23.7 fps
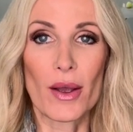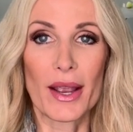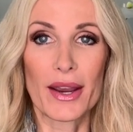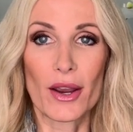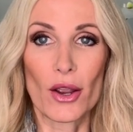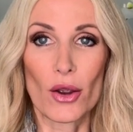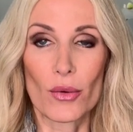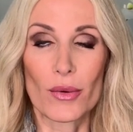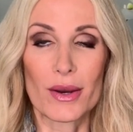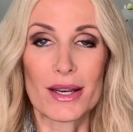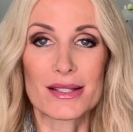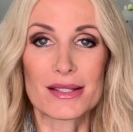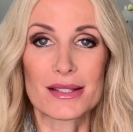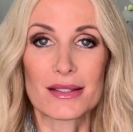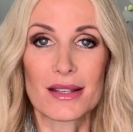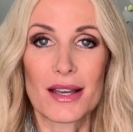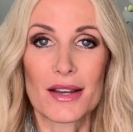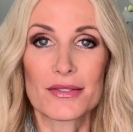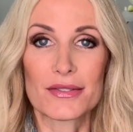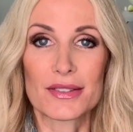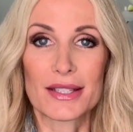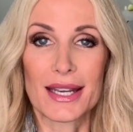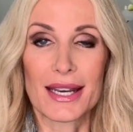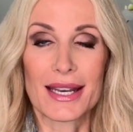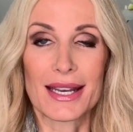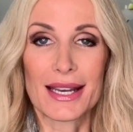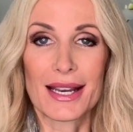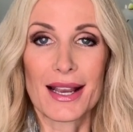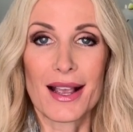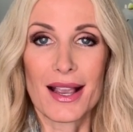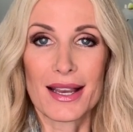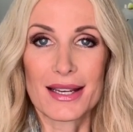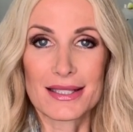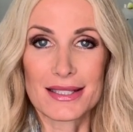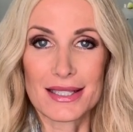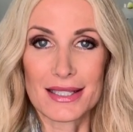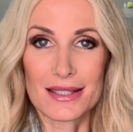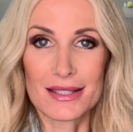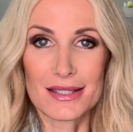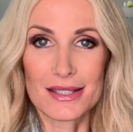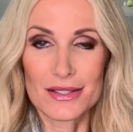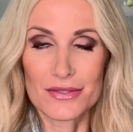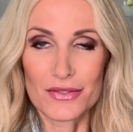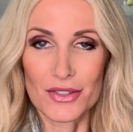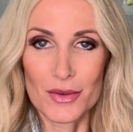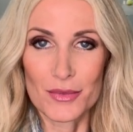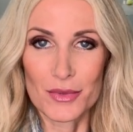I always love getting
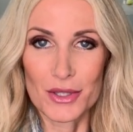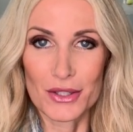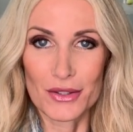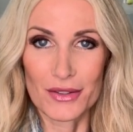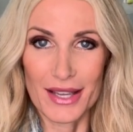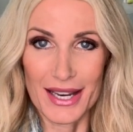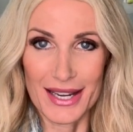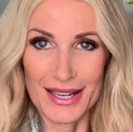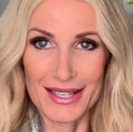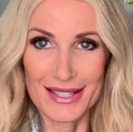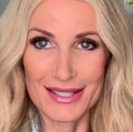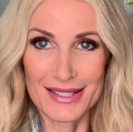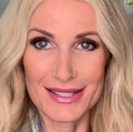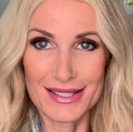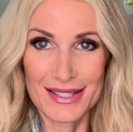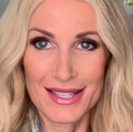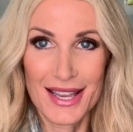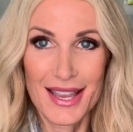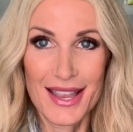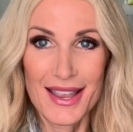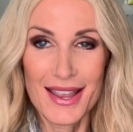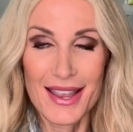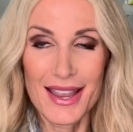ideas from you ladies.